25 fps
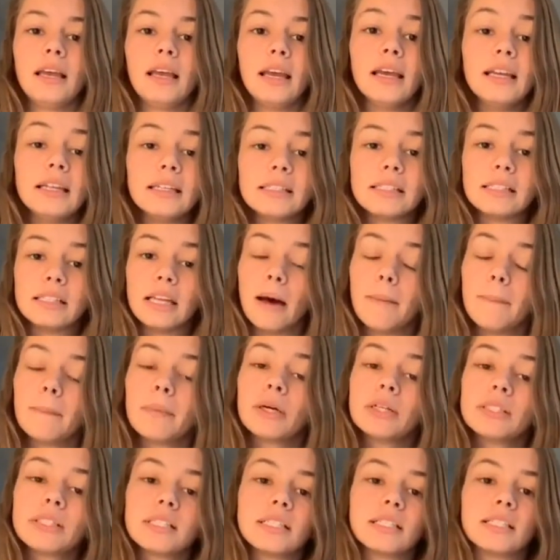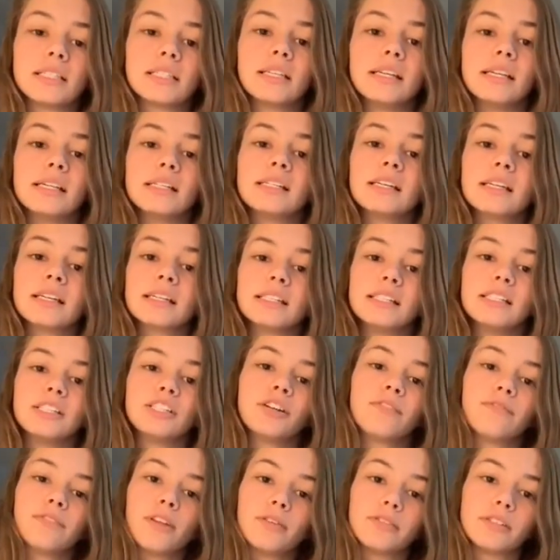is numbers and statistics,
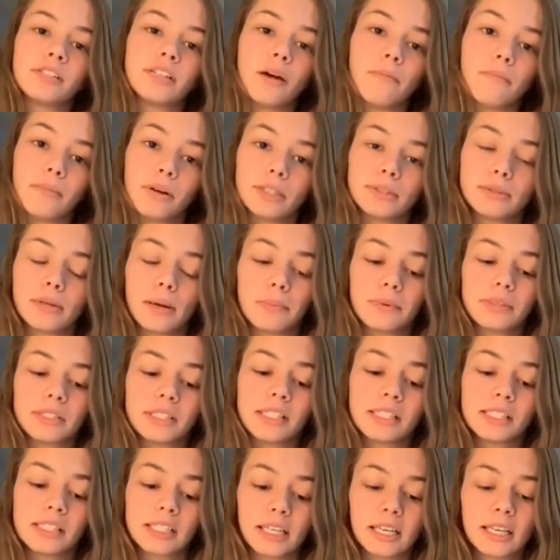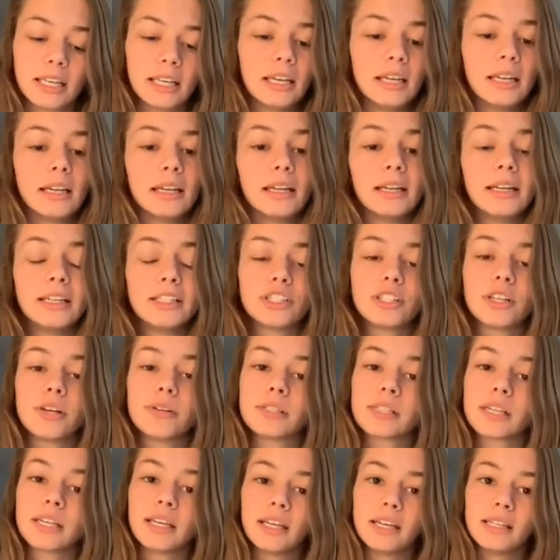each of those numbers represents a kid, and each of
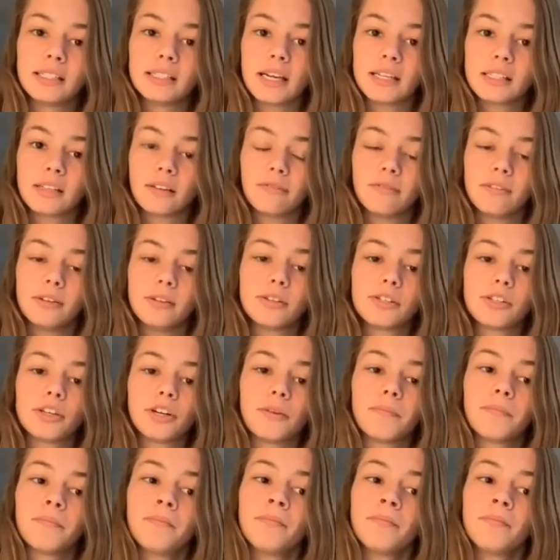those kids has a future.